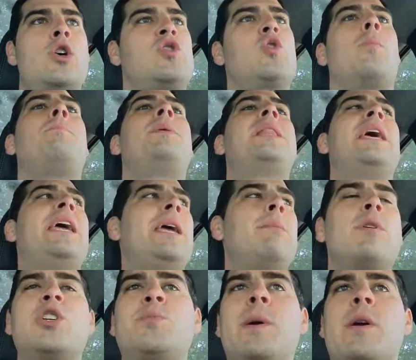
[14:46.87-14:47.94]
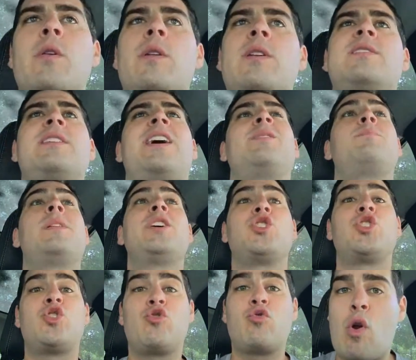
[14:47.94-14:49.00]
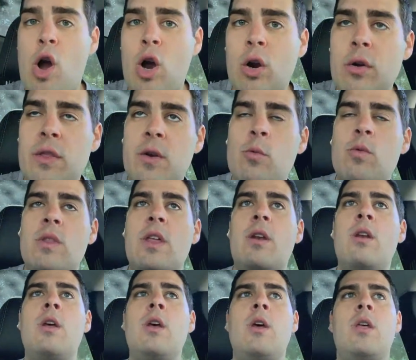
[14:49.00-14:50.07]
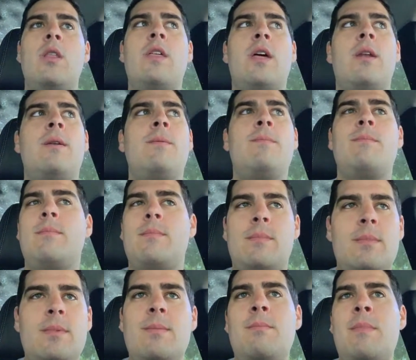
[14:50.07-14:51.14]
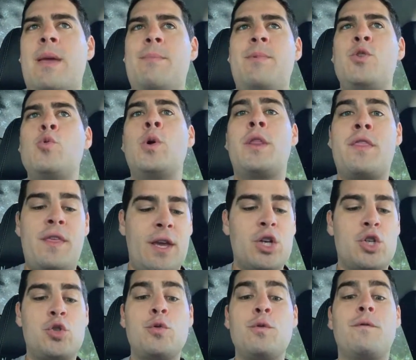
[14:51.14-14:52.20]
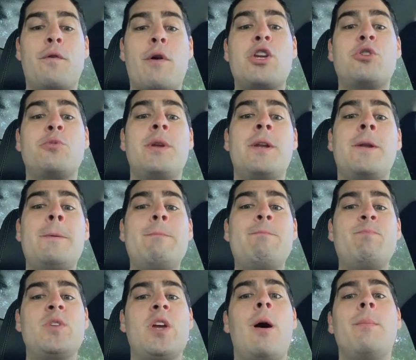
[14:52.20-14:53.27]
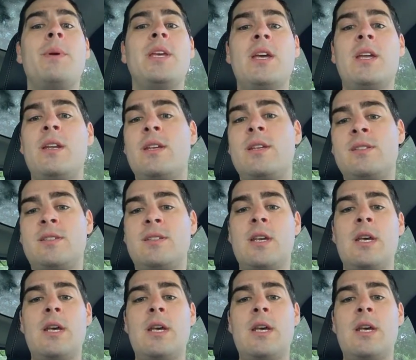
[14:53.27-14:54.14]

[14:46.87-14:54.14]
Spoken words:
So playing much bigger than his size, playing stronger than maybe you would think a true freshman coming in is.